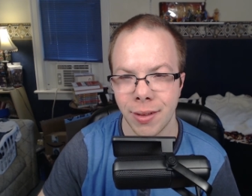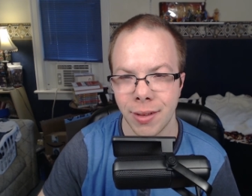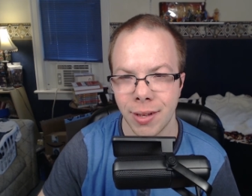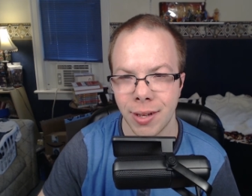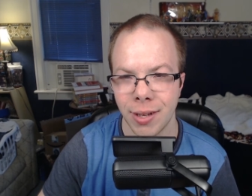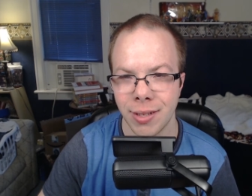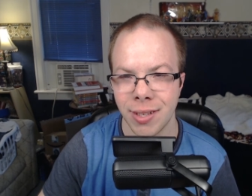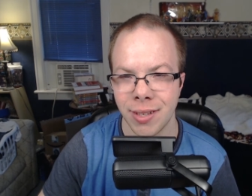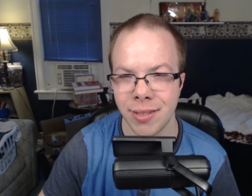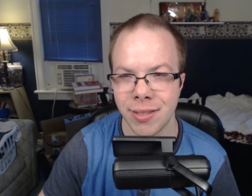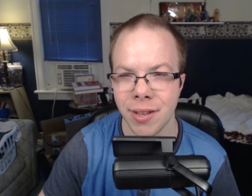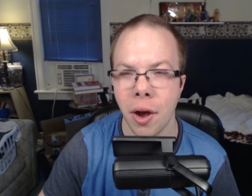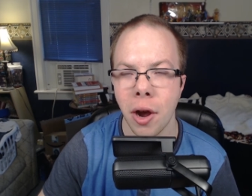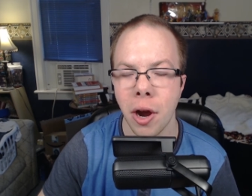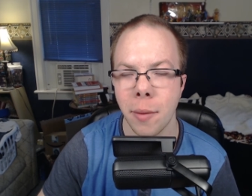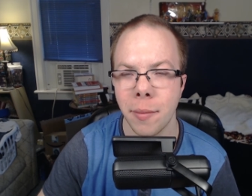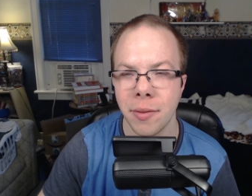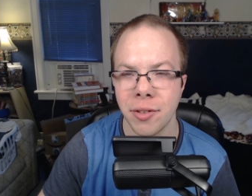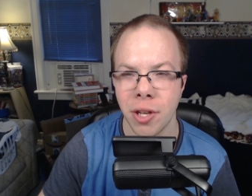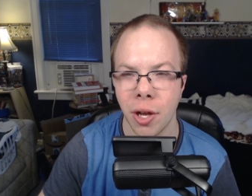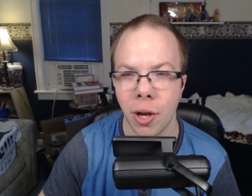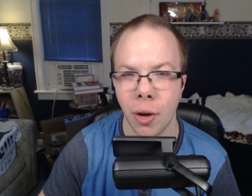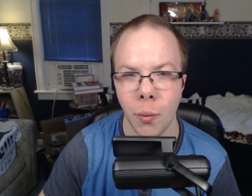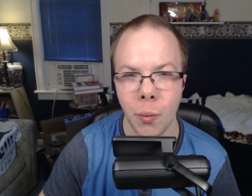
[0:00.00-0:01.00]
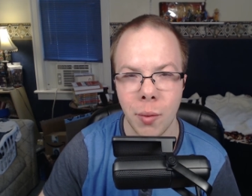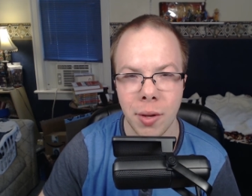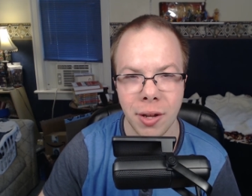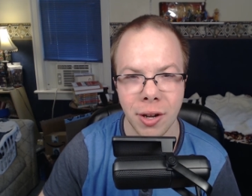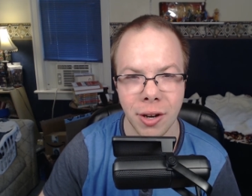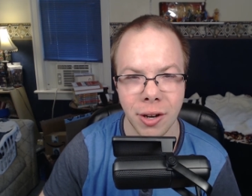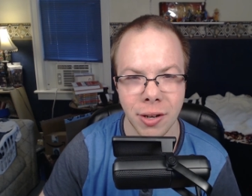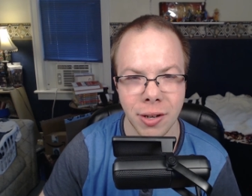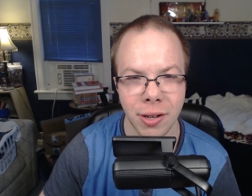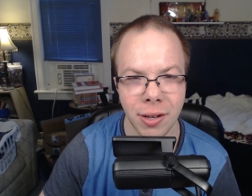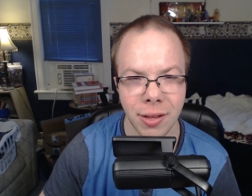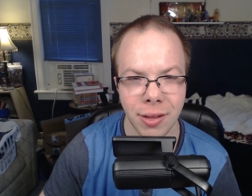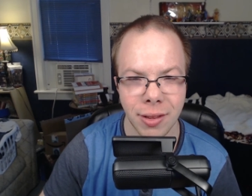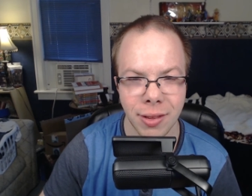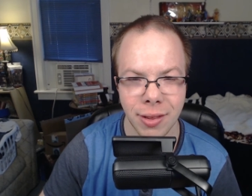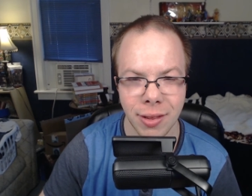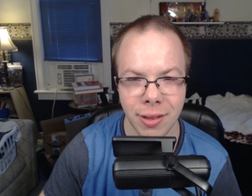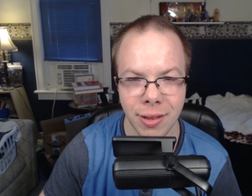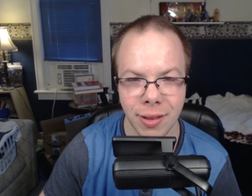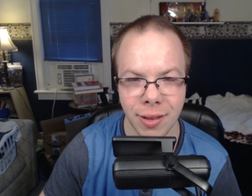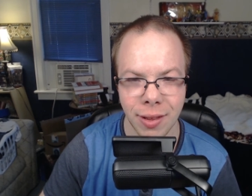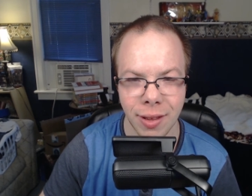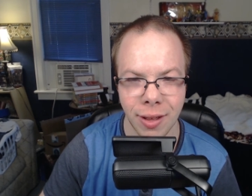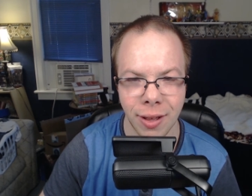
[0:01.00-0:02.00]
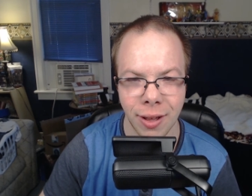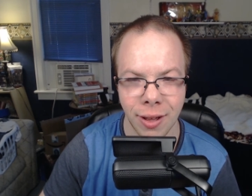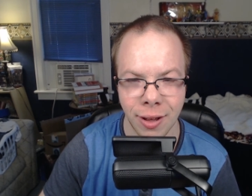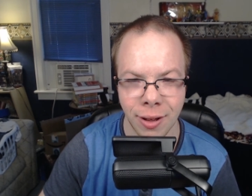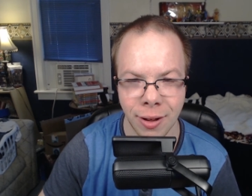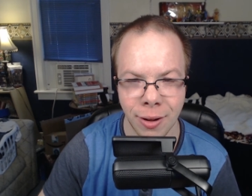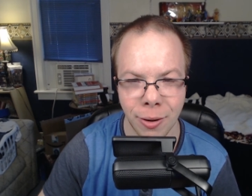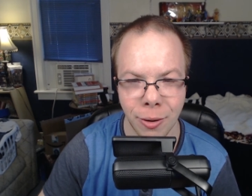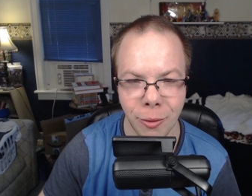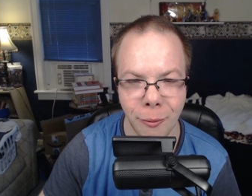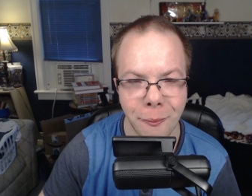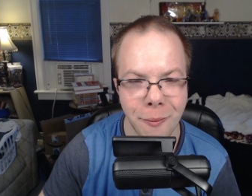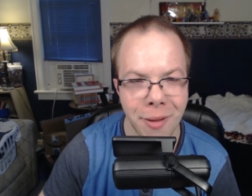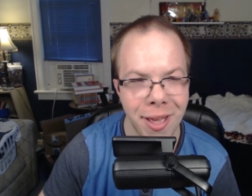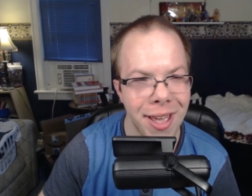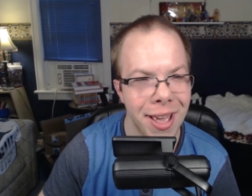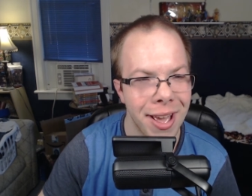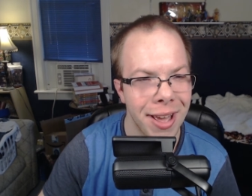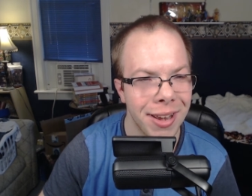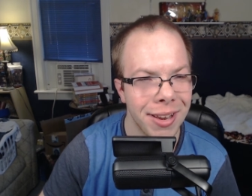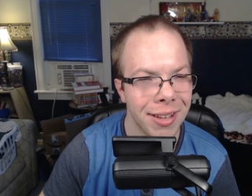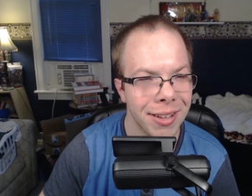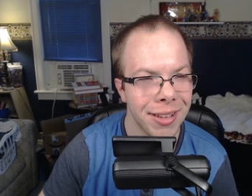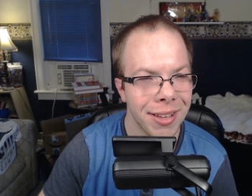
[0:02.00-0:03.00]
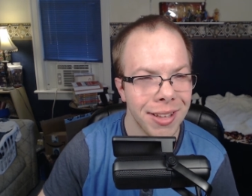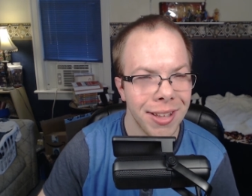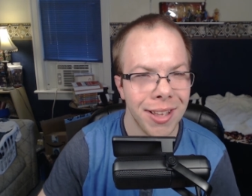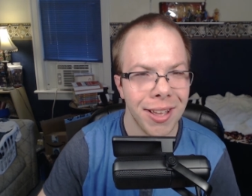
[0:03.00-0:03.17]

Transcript: because his arm is all weird. Oh man.